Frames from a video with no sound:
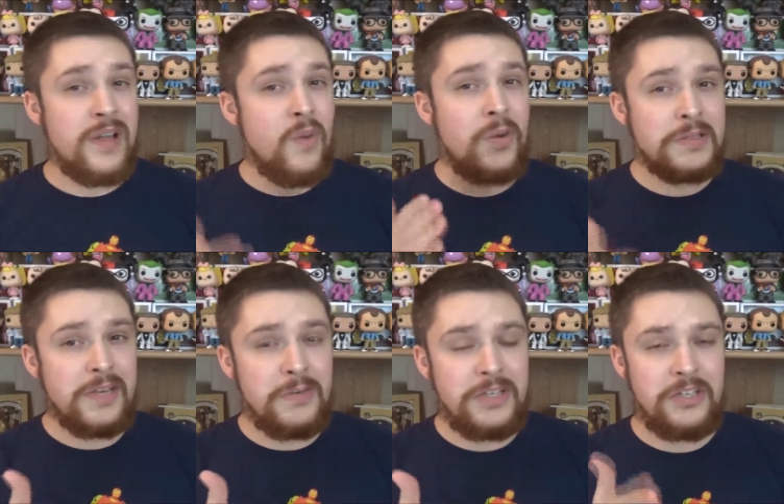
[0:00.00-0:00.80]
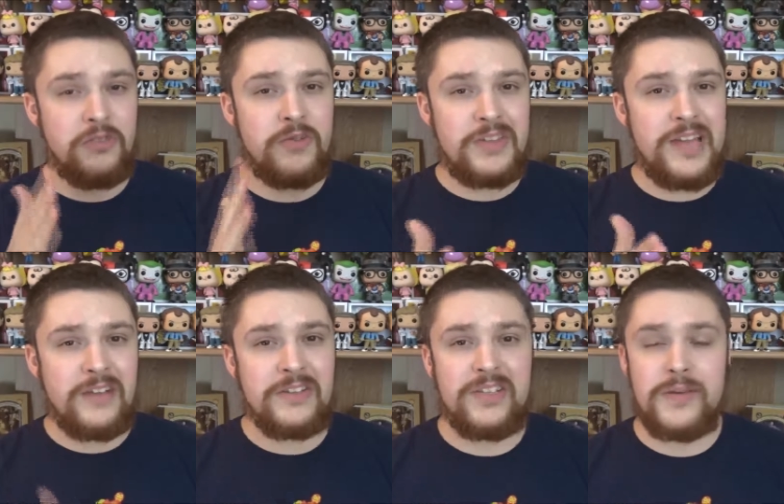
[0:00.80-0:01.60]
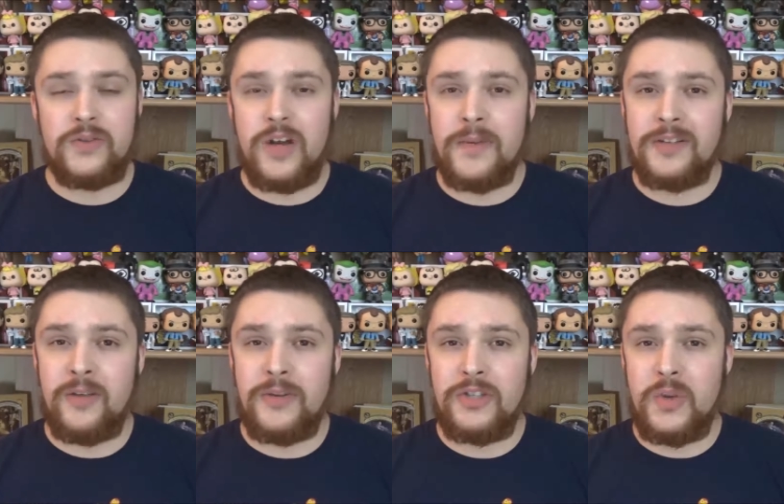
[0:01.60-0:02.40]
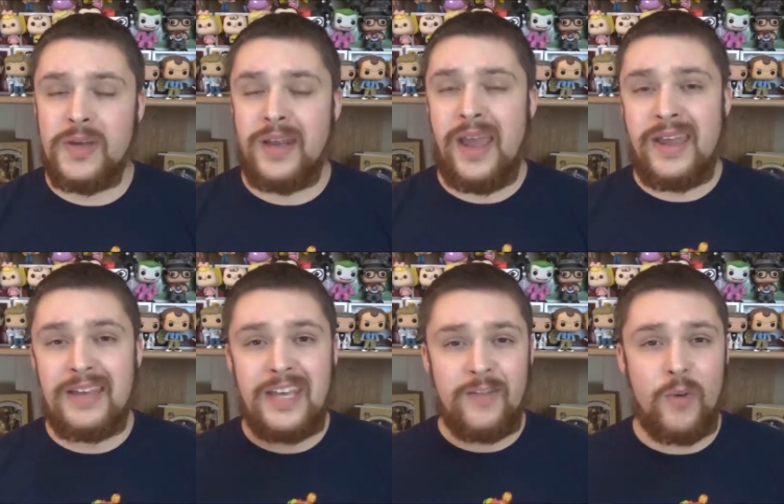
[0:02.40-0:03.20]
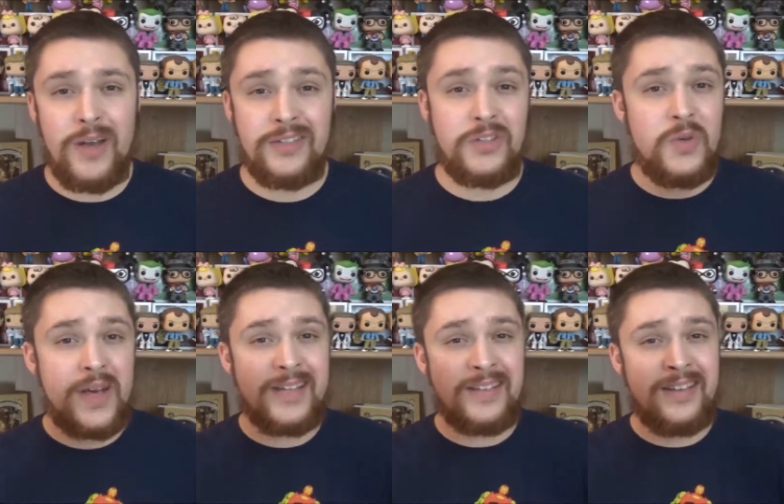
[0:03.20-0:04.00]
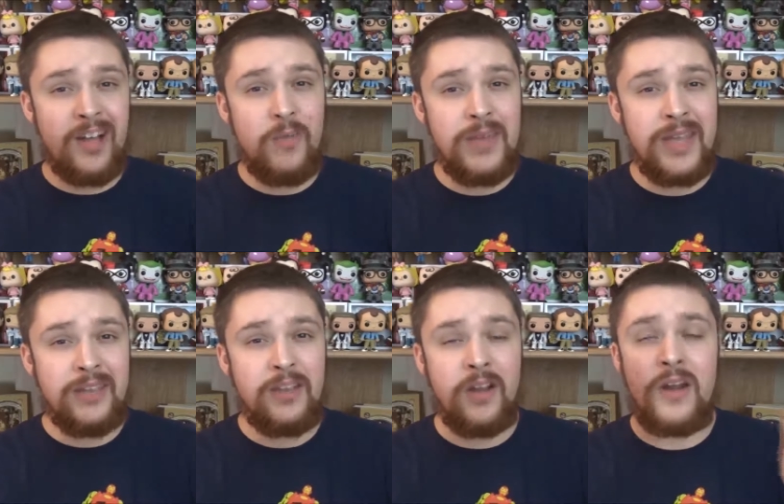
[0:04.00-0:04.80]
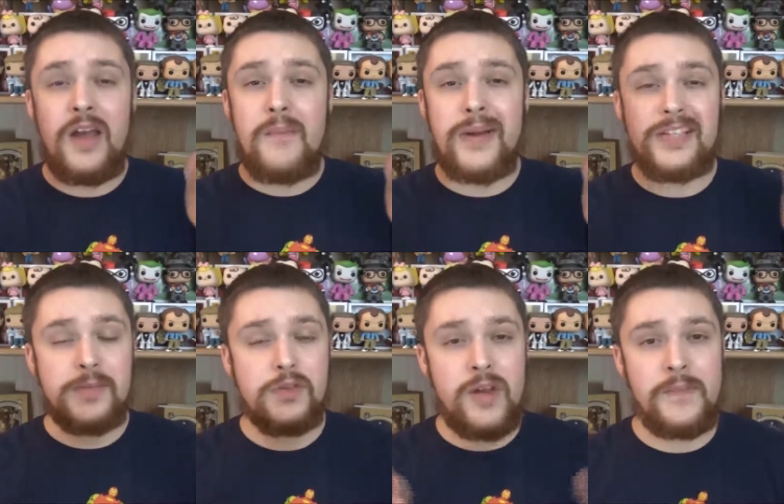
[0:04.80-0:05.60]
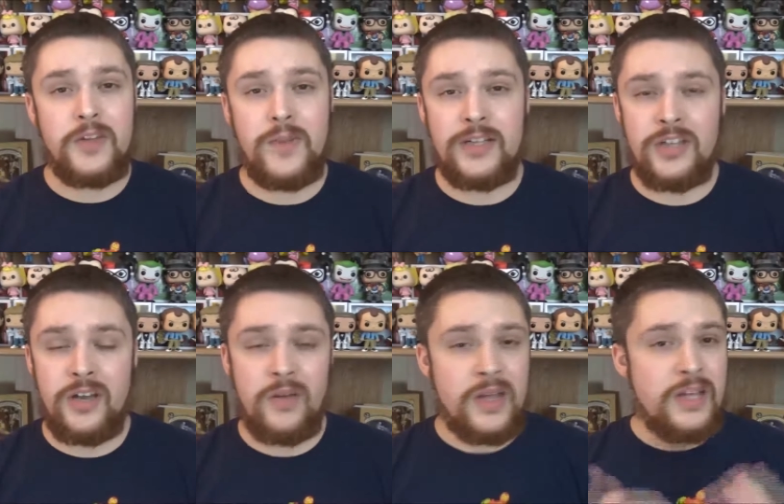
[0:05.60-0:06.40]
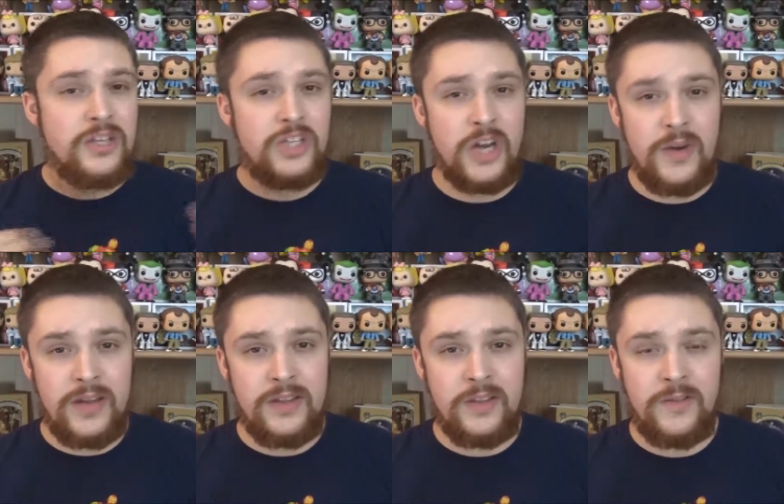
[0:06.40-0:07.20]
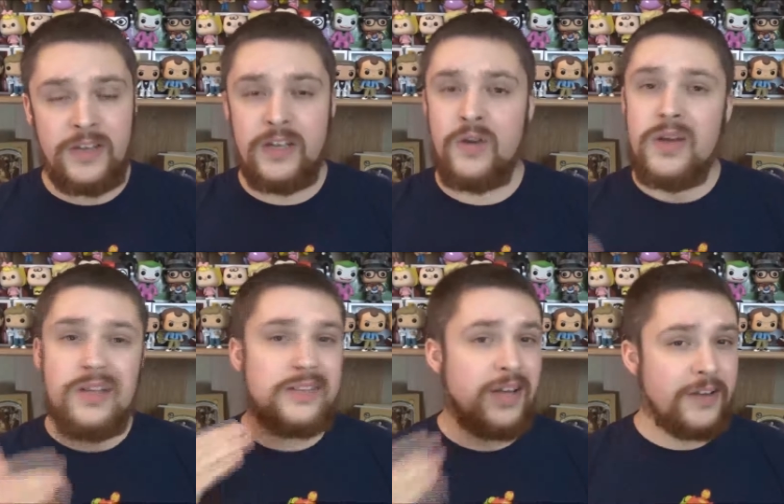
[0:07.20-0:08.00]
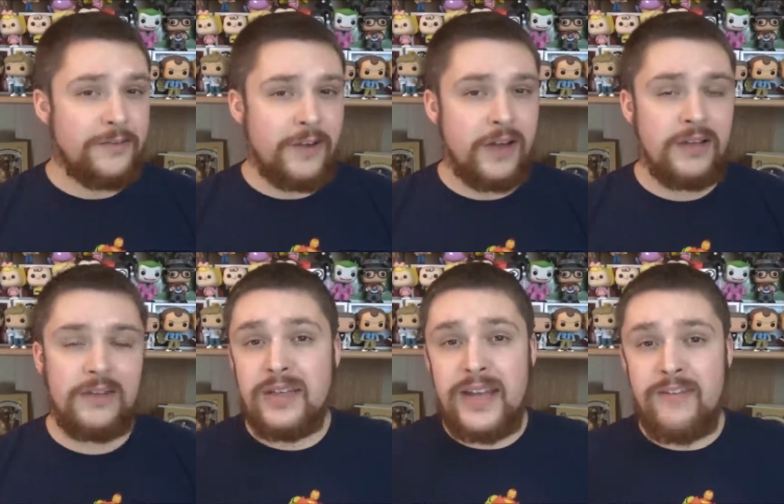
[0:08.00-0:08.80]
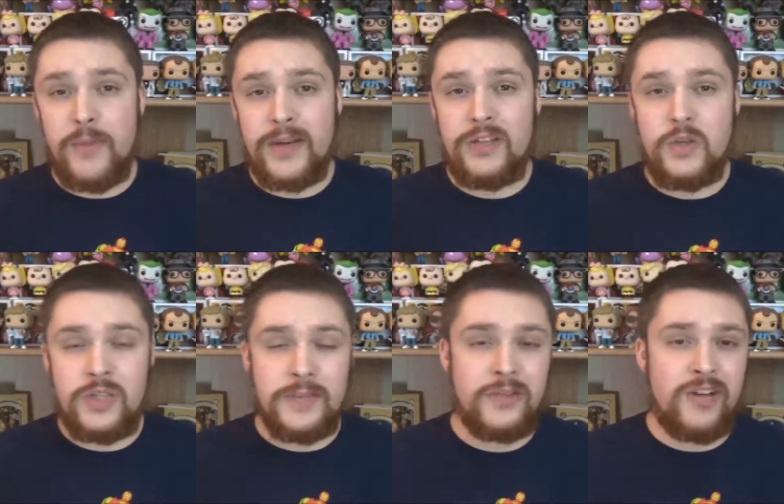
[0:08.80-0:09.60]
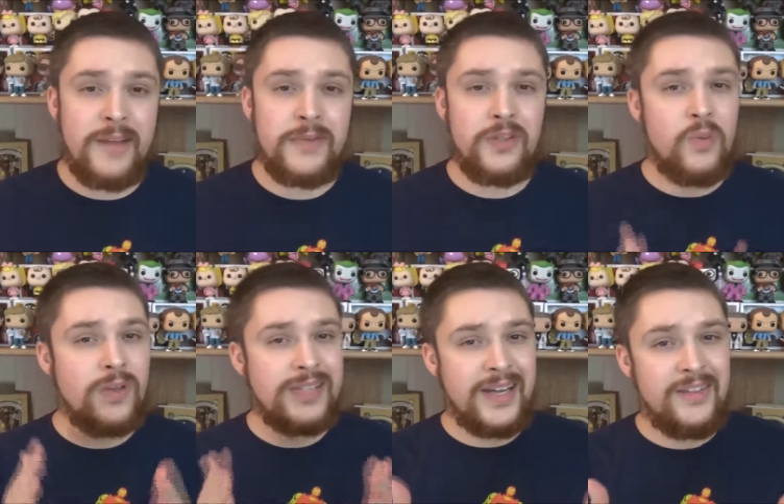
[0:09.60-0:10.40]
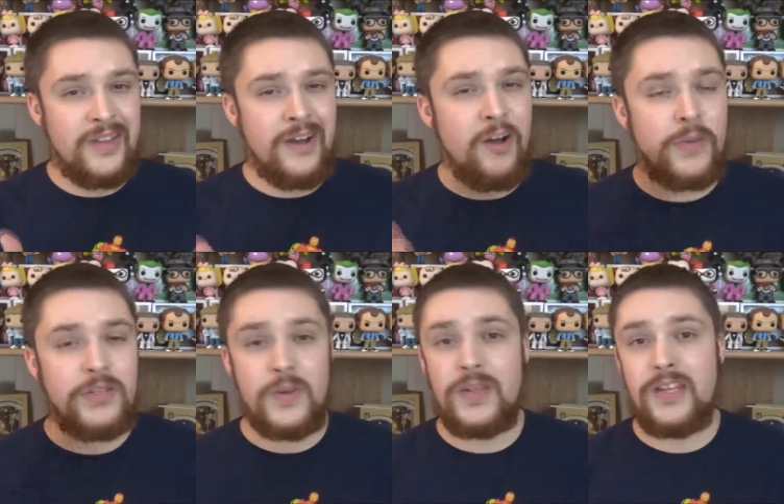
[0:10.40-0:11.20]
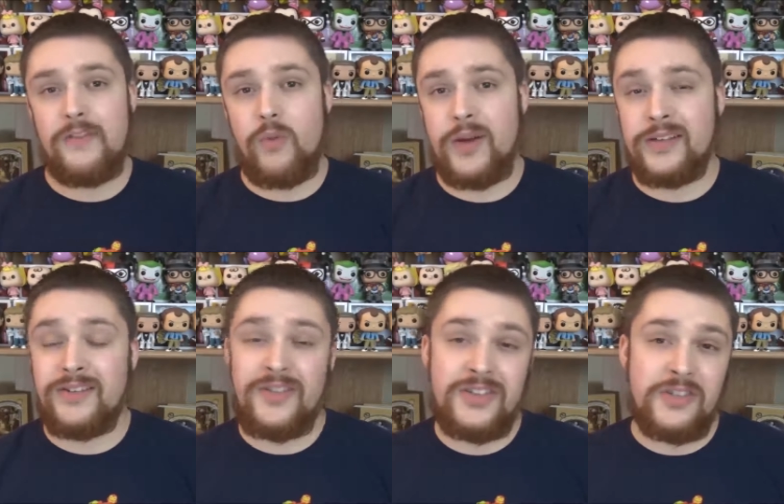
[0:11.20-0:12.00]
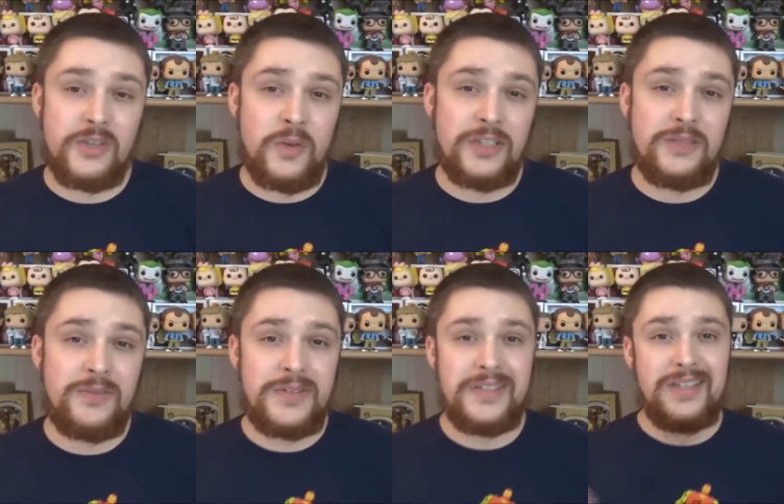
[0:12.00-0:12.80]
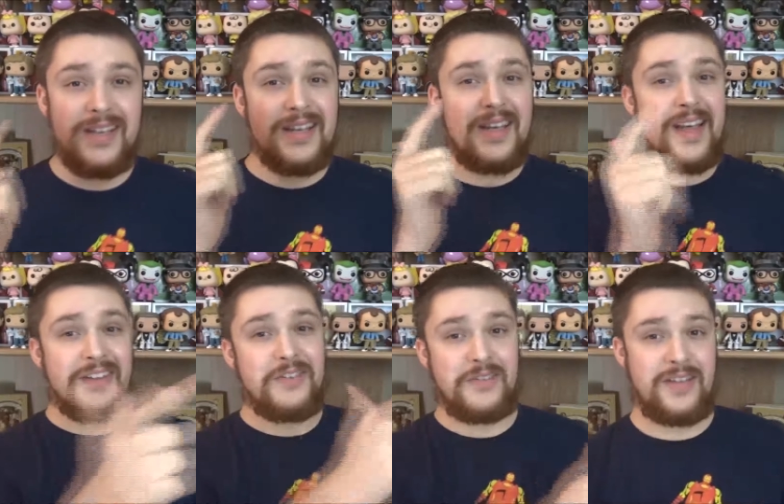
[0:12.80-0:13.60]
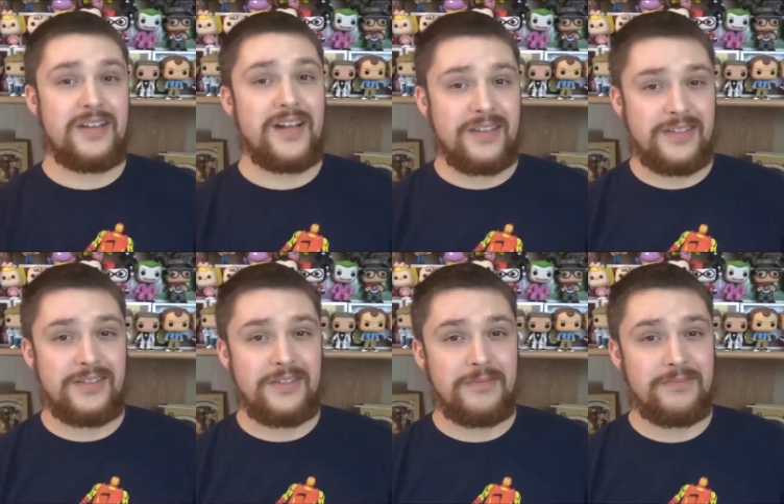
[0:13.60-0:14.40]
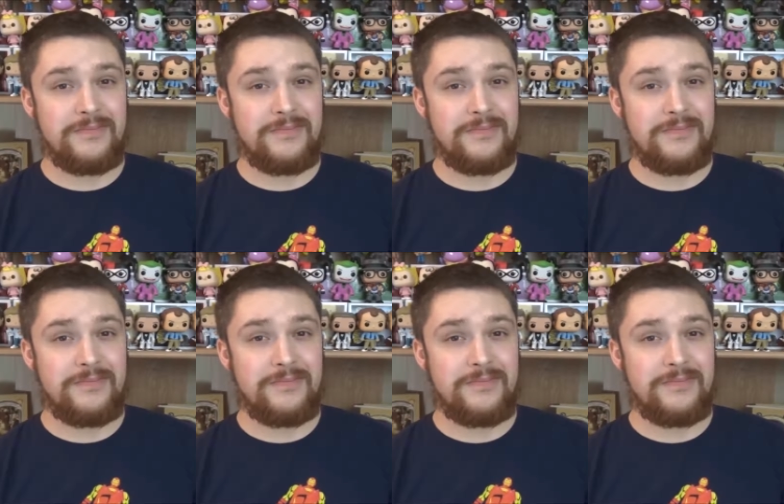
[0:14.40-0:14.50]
Once I reach 3,000 subscribers, I'll be doing a giveaway, so you guys can help me get there by subscribing to my channel, sharing this video, tell your friends, get everybody to subscribe, so once I get there, I'll be doing the giveaway. So this is Just Watch Movies, and you stay classy, YouTube.